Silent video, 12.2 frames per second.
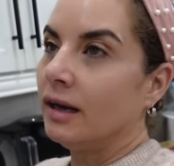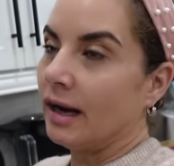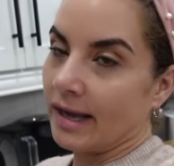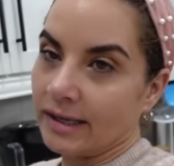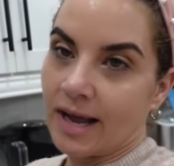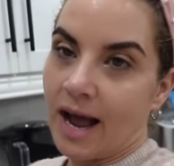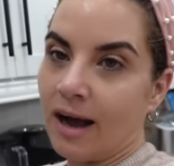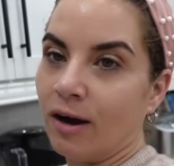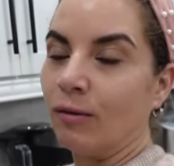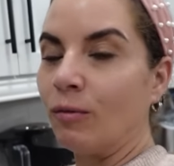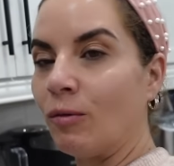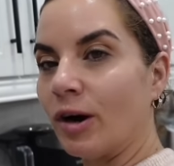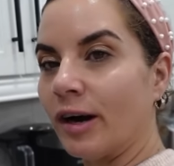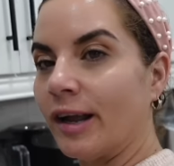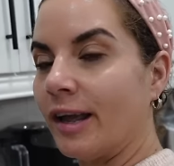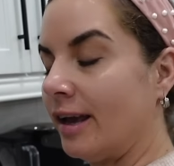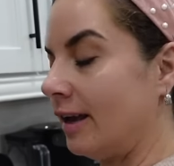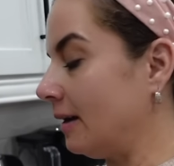lay down,
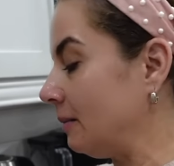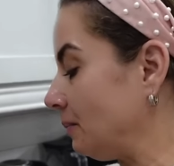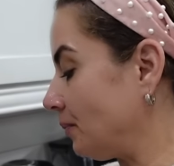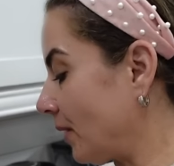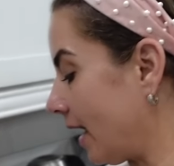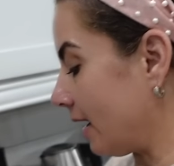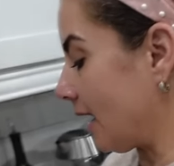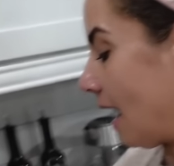working, and